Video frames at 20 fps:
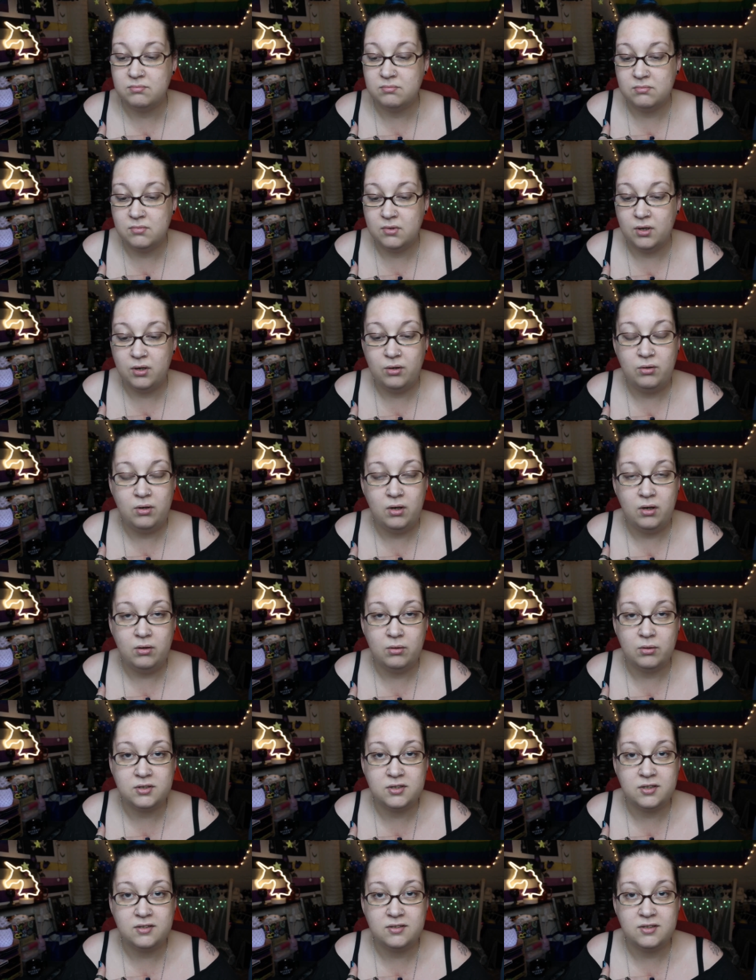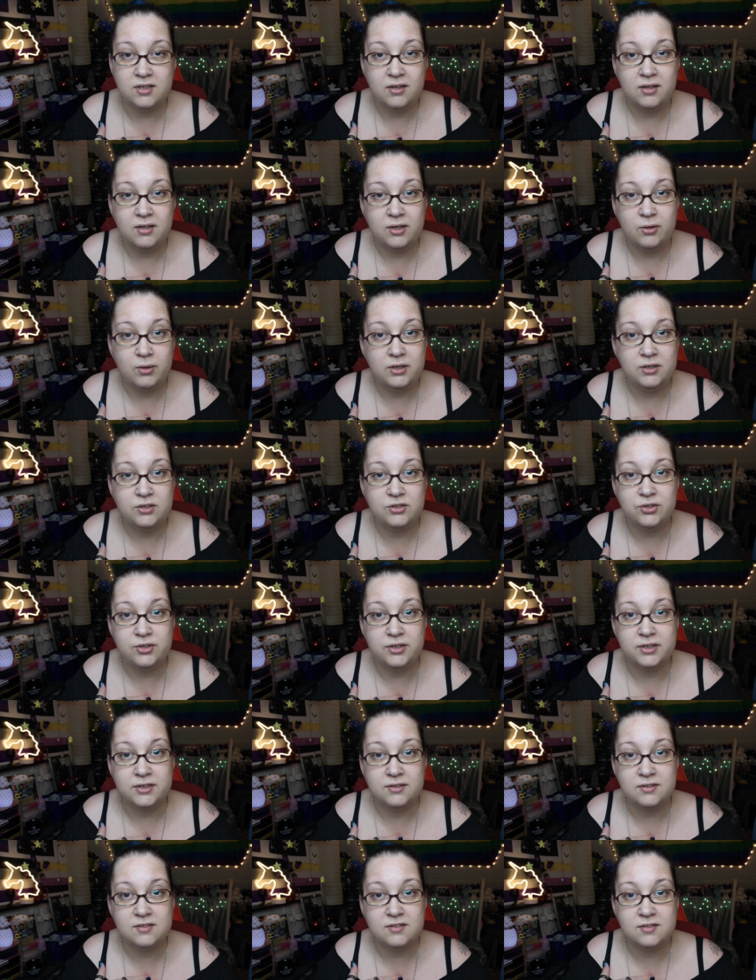who knew, it turned out I quite enjoy
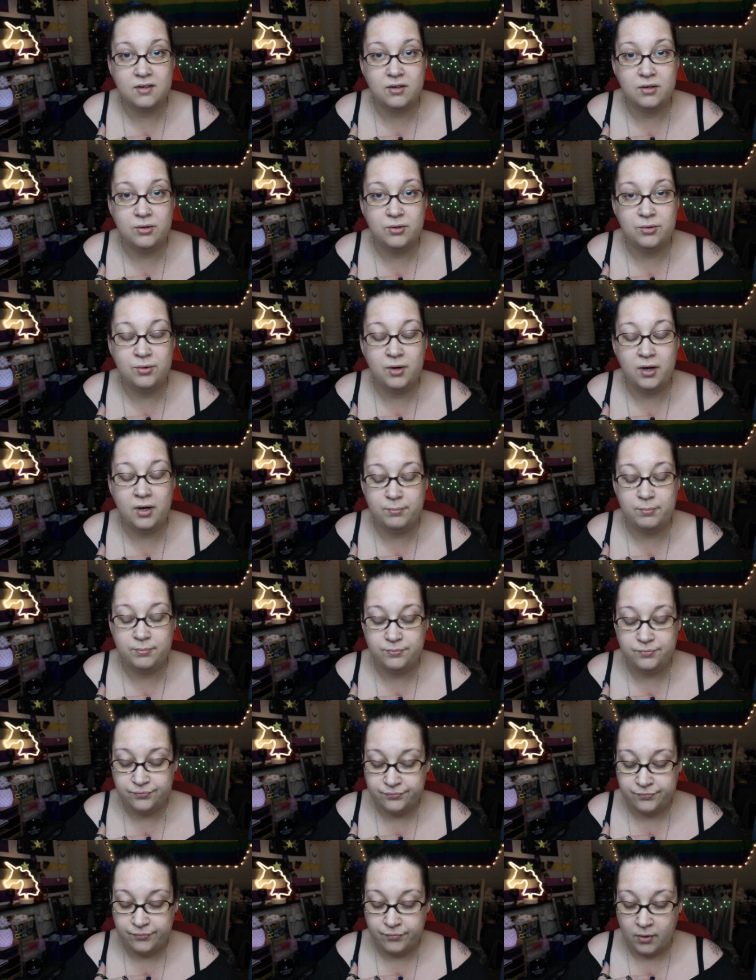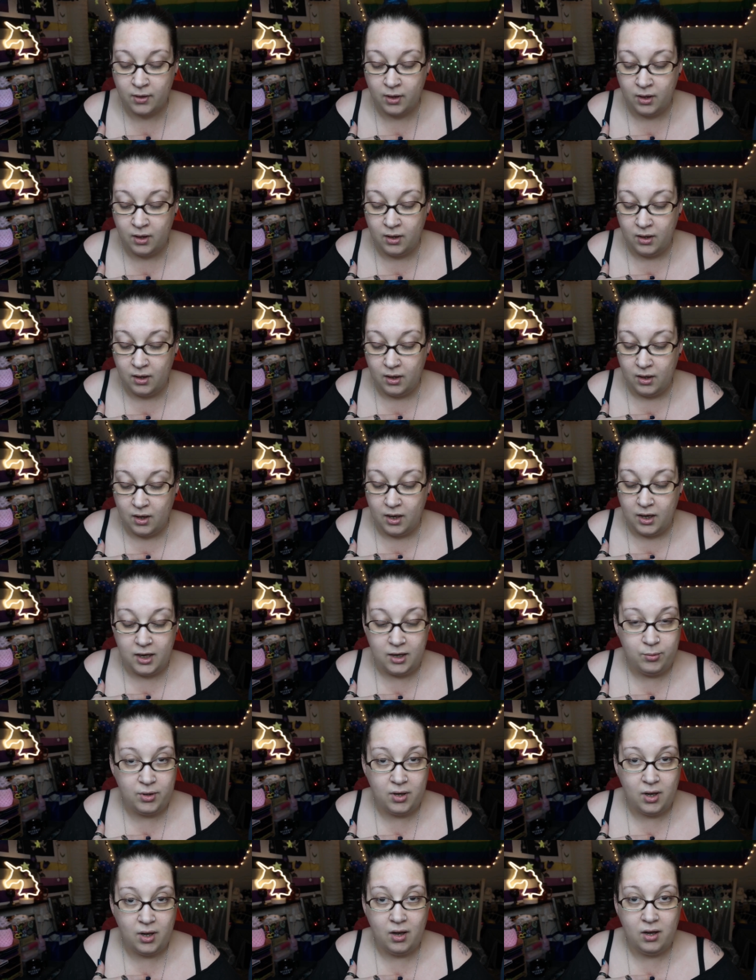it. So here
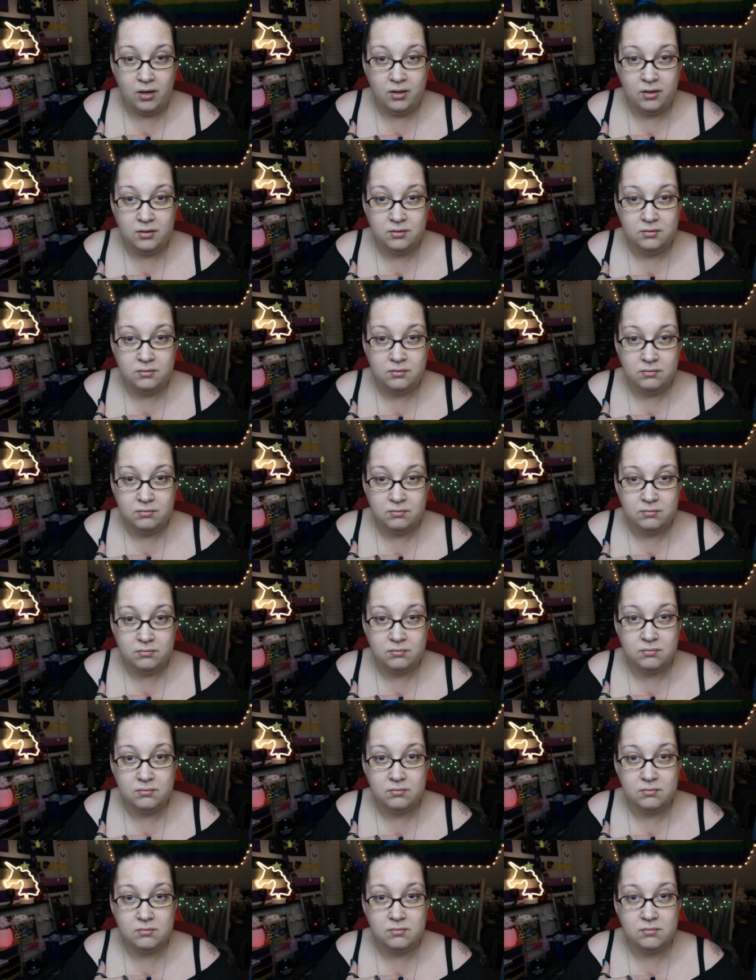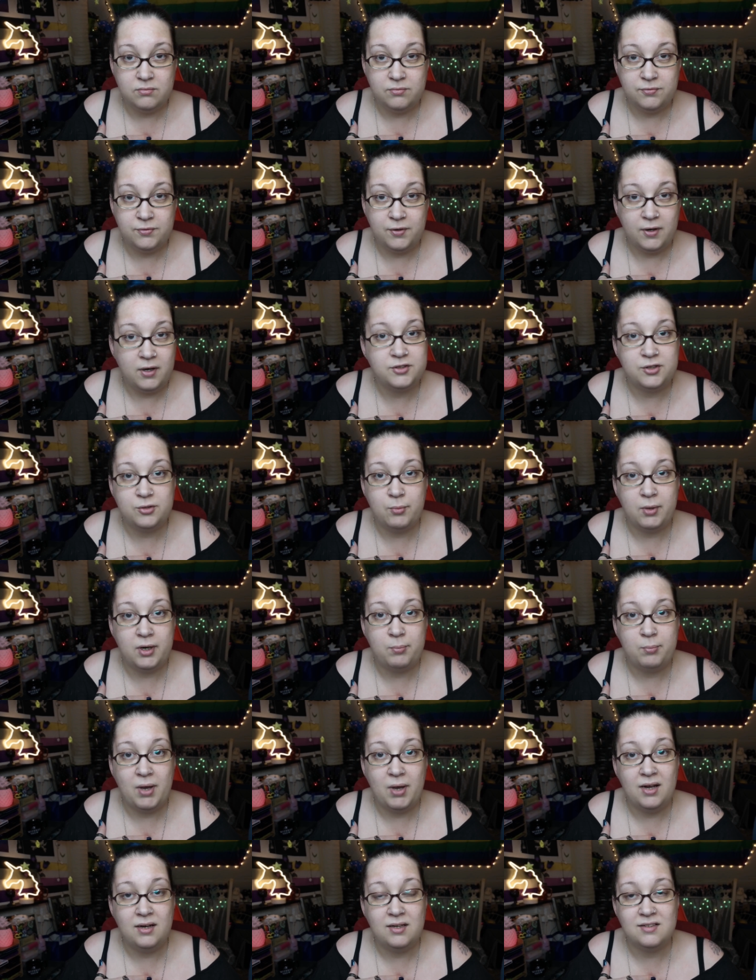we are, far too many
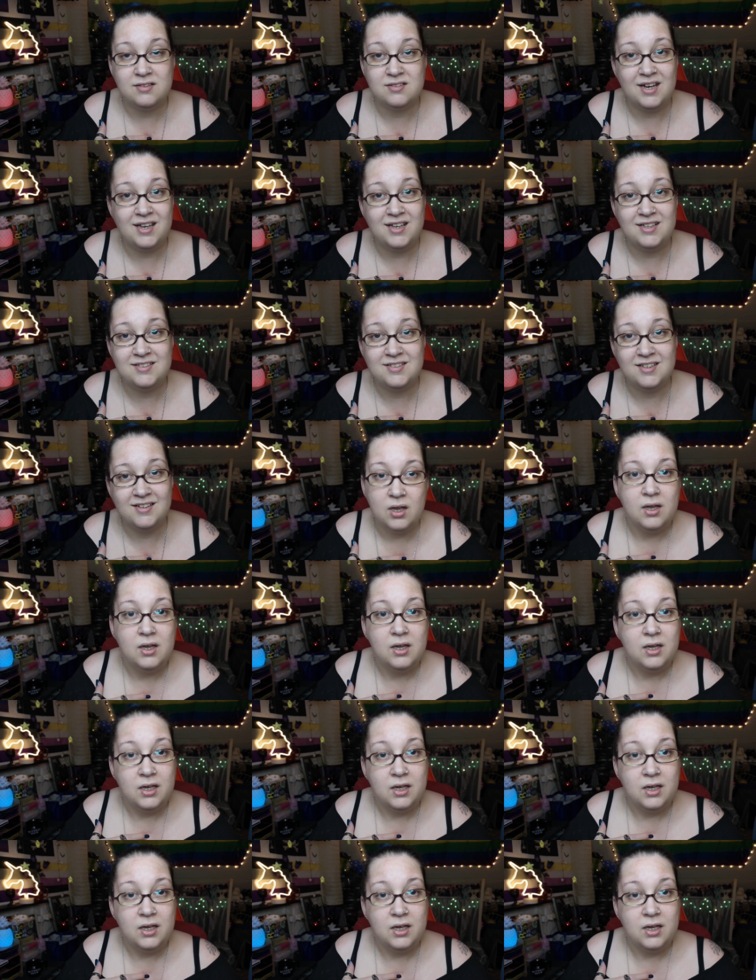palettes later.